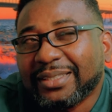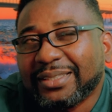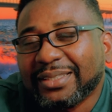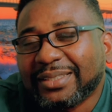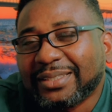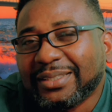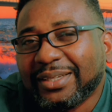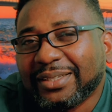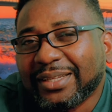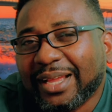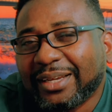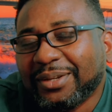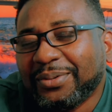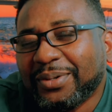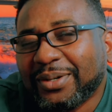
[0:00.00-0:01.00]
is not,
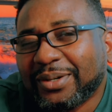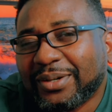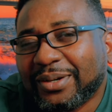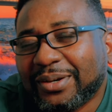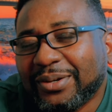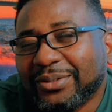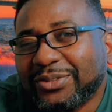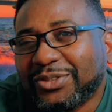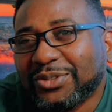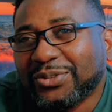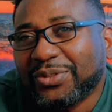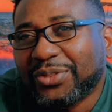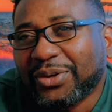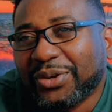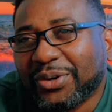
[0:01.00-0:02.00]
I don't want to go
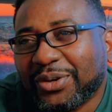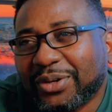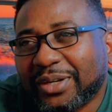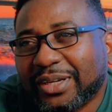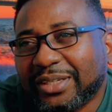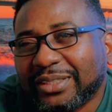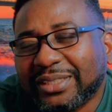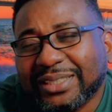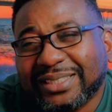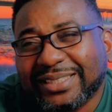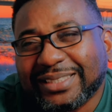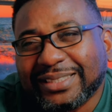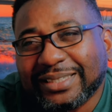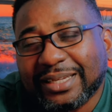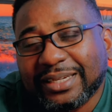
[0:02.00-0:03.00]
too thorough because this
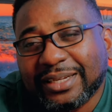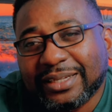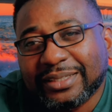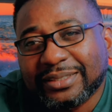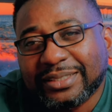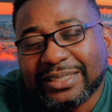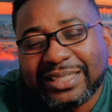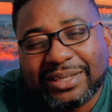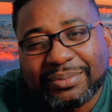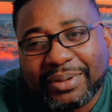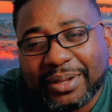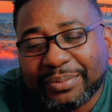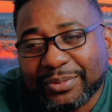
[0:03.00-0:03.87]
is not a cinema